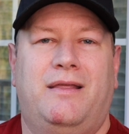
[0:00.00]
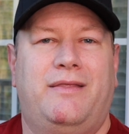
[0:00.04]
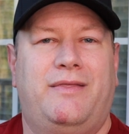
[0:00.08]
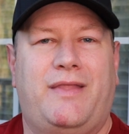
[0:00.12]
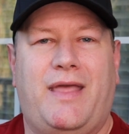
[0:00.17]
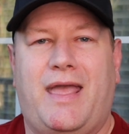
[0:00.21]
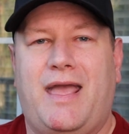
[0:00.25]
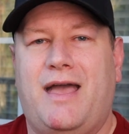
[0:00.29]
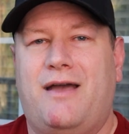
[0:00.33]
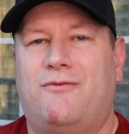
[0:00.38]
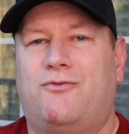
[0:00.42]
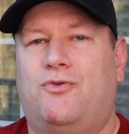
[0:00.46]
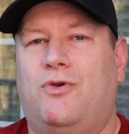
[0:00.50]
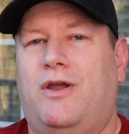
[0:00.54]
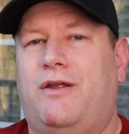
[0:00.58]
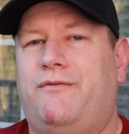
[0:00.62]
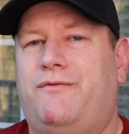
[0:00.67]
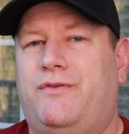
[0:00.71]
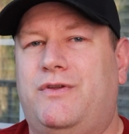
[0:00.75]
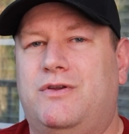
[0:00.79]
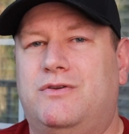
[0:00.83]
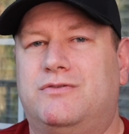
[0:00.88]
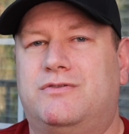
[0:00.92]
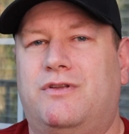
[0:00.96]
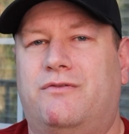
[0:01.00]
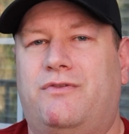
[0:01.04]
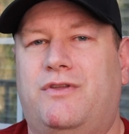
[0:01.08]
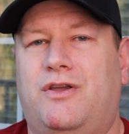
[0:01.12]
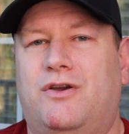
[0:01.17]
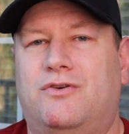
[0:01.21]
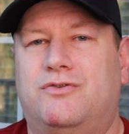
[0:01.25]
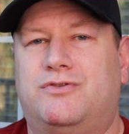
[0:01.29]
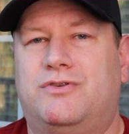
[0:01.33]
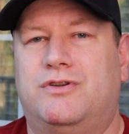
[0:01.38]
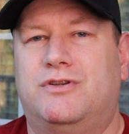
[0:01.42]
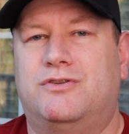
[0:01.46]
they have great views of the
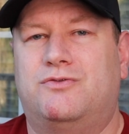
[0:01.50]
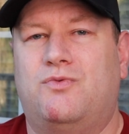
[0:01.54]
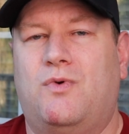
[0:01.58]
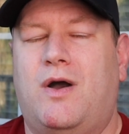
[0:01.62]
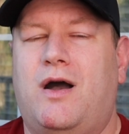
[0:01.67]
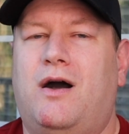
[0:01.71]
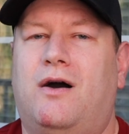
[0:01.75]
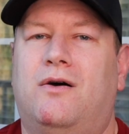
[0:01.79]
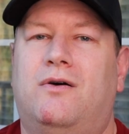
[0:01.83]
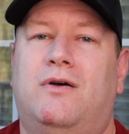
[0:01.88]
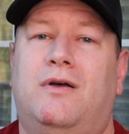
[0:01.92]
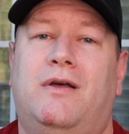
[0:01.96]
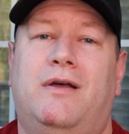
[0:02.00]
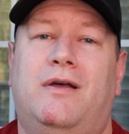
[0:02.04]
ocean as well.